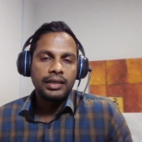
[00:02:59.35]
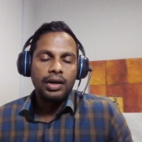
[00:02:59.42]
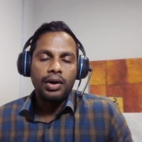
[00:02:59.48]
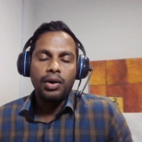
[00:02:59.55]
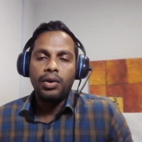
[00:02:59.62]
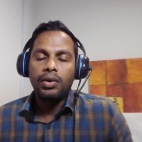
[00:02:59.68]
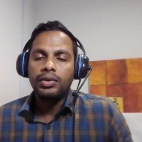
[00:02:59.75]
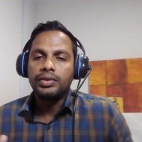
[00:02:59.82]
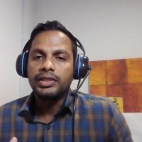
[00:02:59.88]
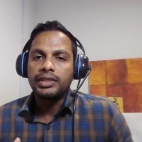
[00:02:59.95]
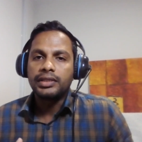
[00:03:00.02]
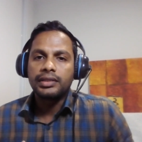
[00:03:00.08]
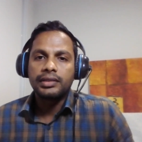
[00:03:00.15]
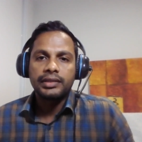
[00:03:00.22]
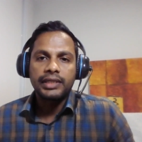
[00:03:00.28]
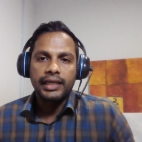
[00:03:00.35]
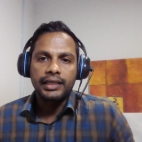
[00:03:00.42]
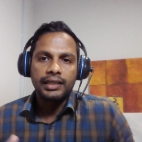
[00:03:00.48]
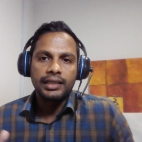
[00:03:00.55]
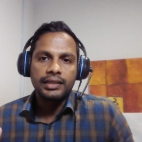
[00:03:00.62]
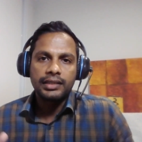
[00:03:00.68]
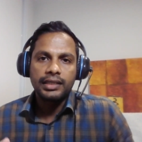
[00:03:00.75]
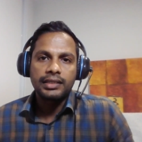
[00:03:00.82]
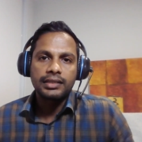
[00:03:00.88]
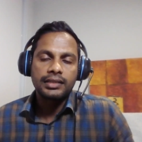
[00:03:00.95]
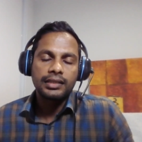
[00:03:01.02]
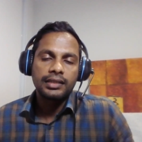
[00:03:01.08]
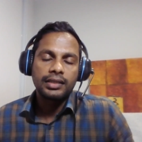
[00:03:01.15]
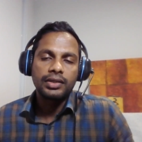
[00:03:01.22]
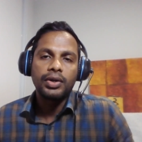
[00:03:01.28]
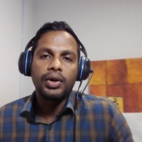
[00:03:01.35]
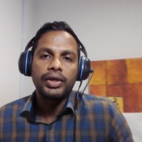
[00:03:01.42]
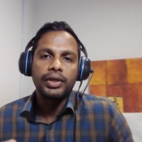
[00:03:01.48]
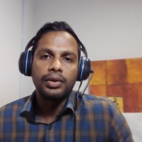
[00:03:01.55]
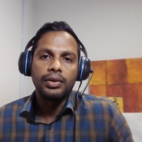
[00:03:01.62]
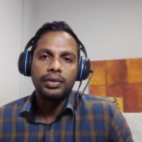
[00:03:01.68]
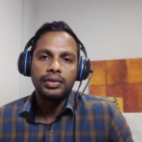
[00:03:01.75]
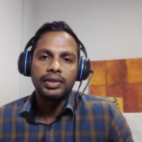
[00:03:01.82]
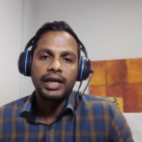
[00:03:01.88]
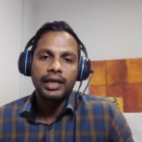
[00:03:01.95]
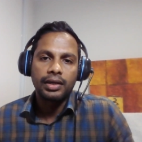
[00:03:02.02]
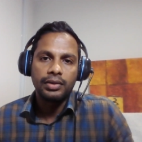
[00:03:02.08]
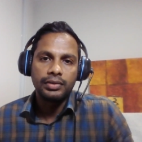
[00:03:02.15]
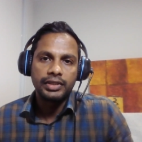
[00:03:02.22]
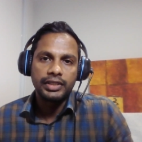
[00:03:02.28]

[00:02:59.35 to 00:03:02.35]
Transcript: all the technical things going on around